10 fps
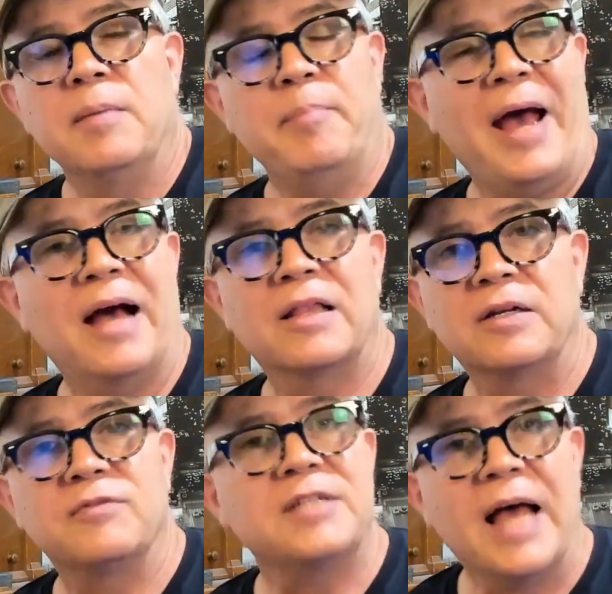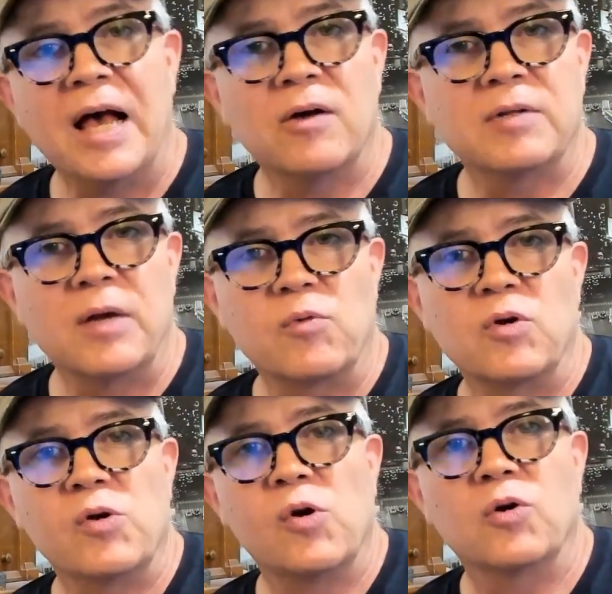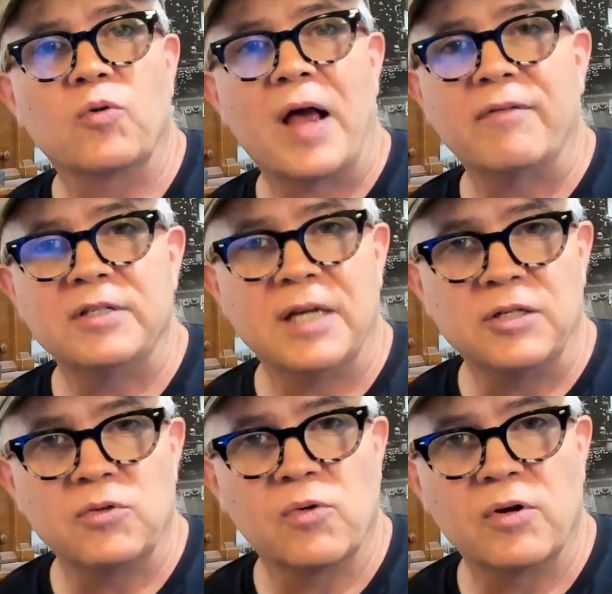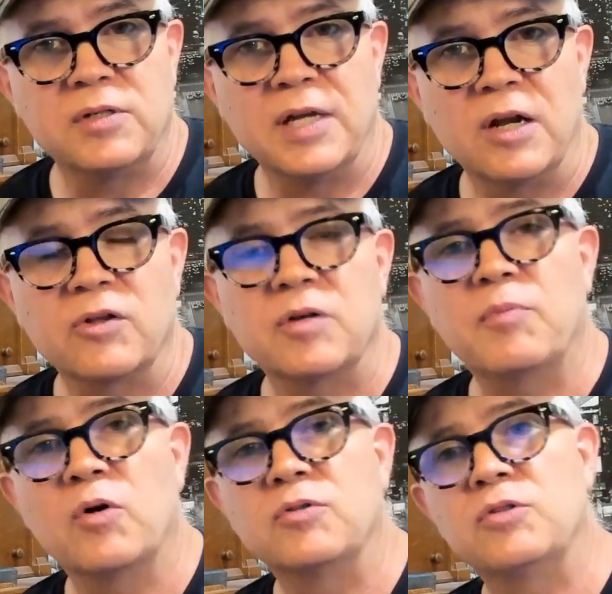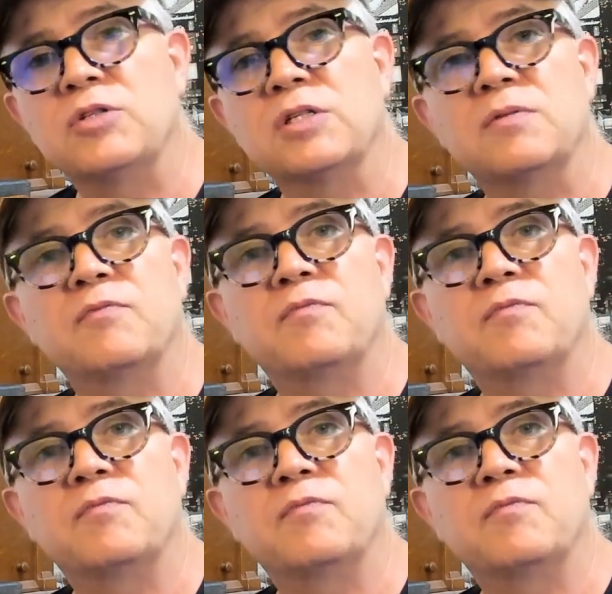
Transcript: palette of sound that we all gravitate towards, and other composers just